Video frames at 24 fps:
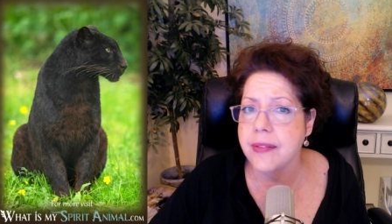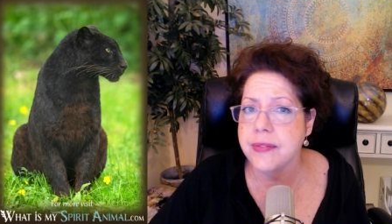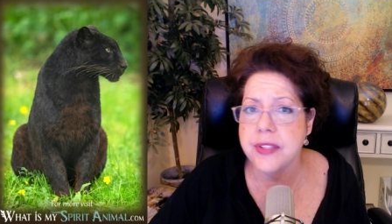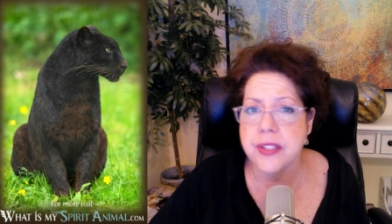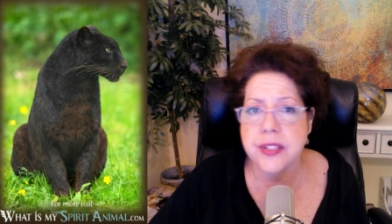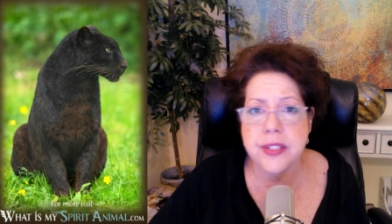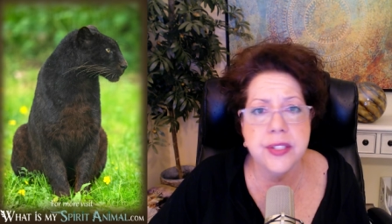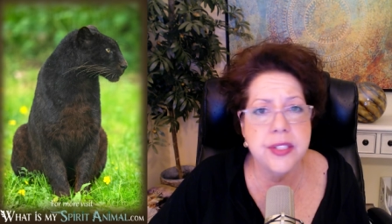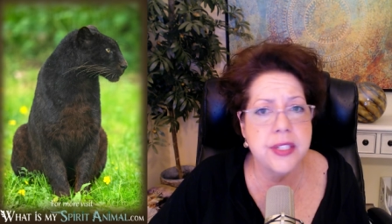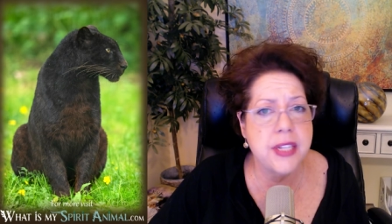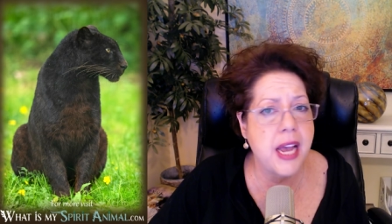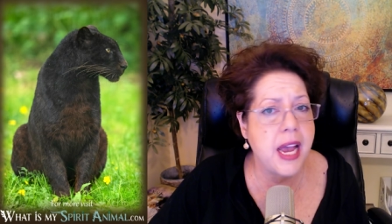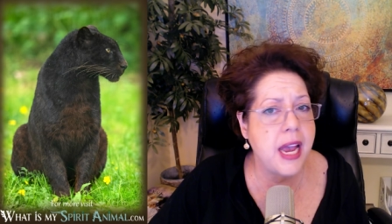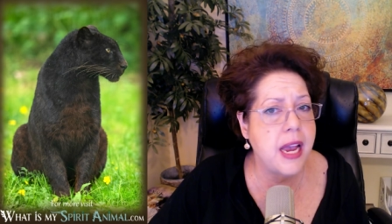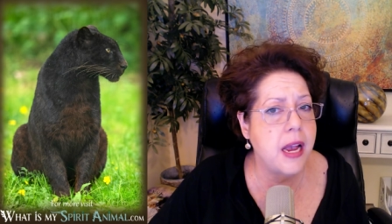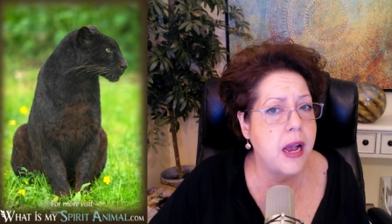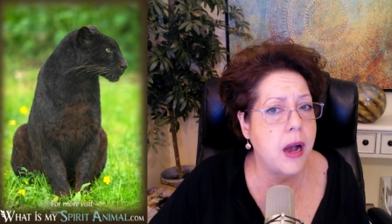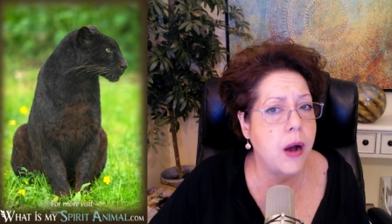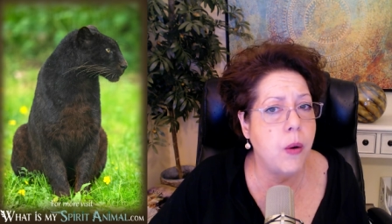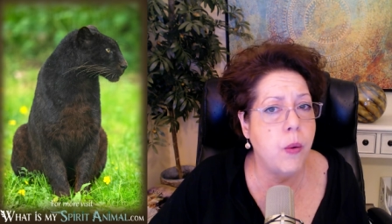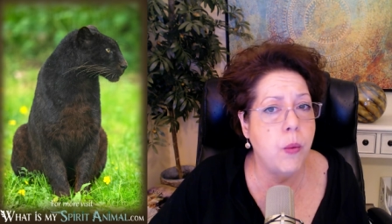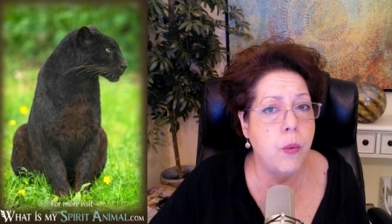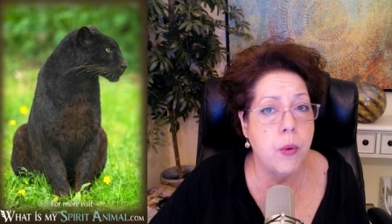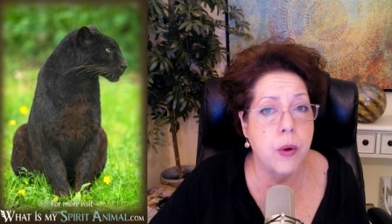to say
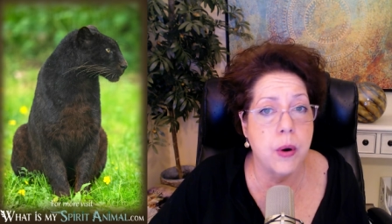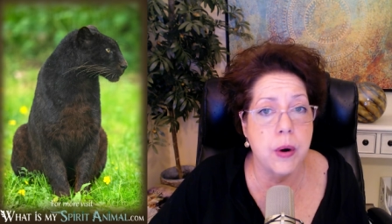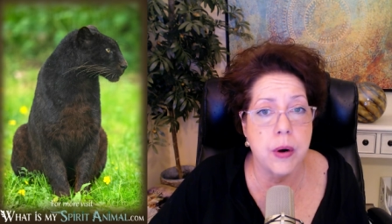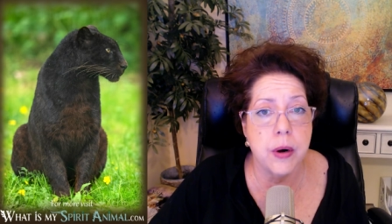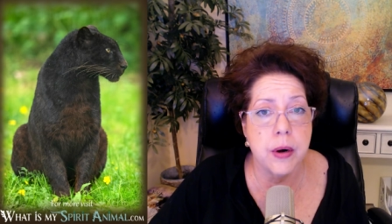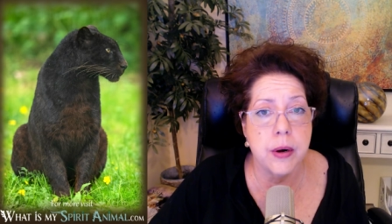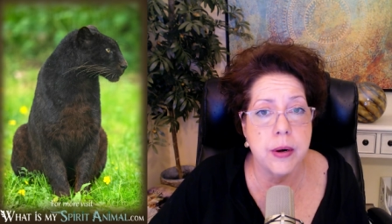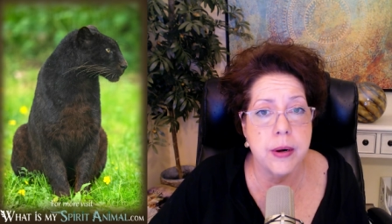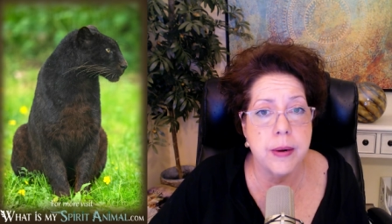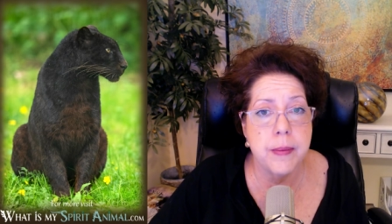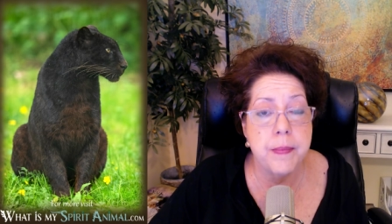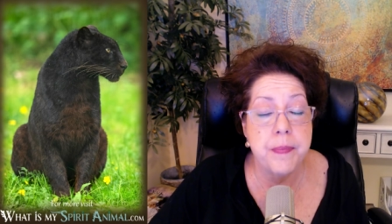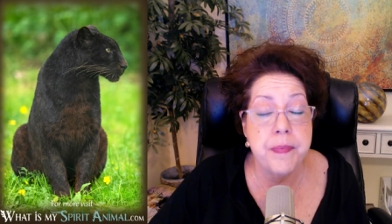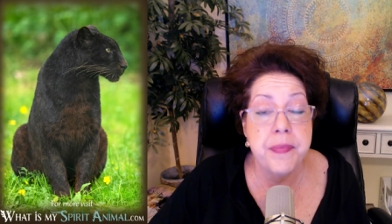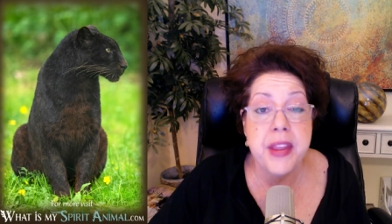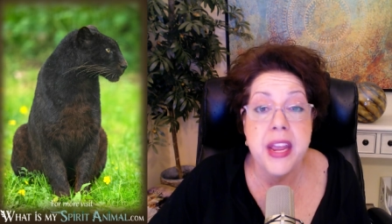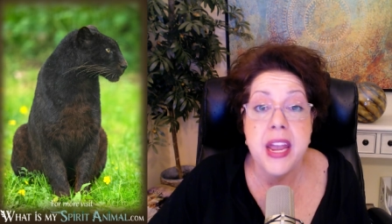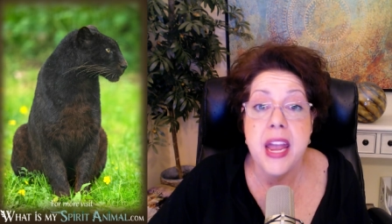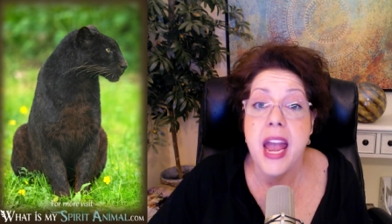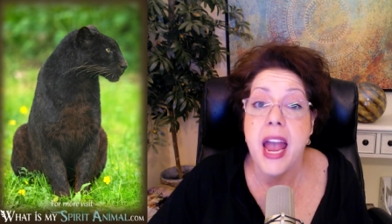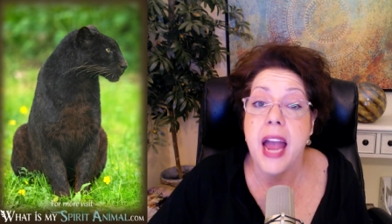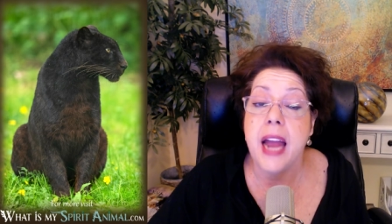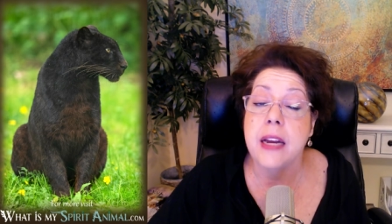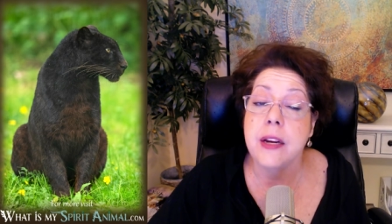a word.
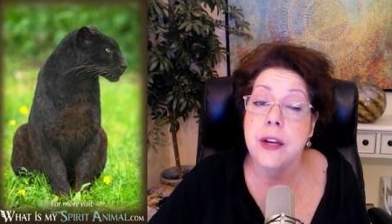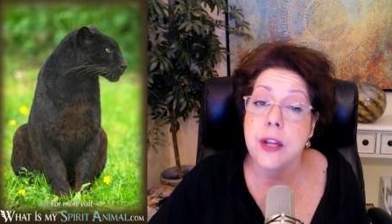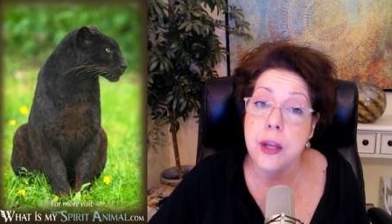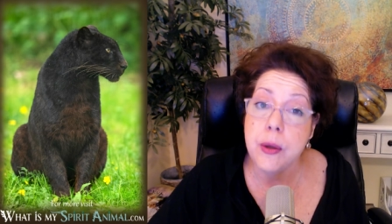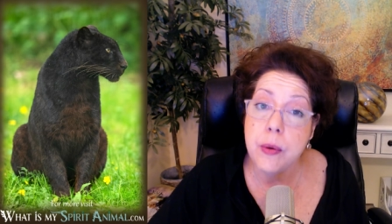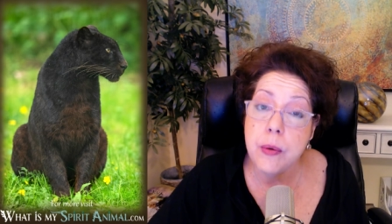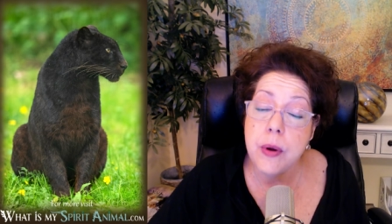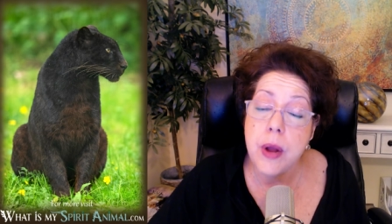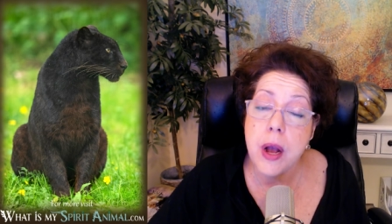And you